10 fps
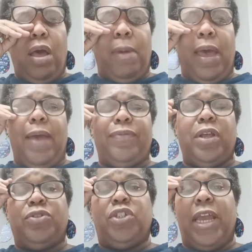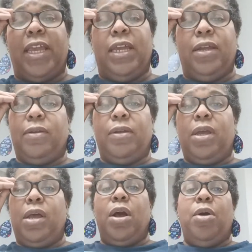have to go check it.
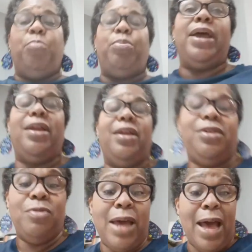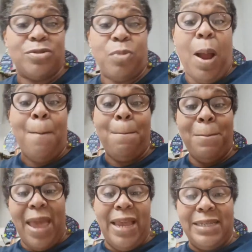But you guys were
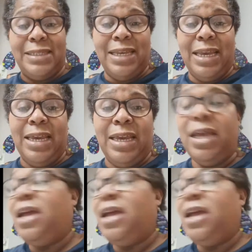amazing.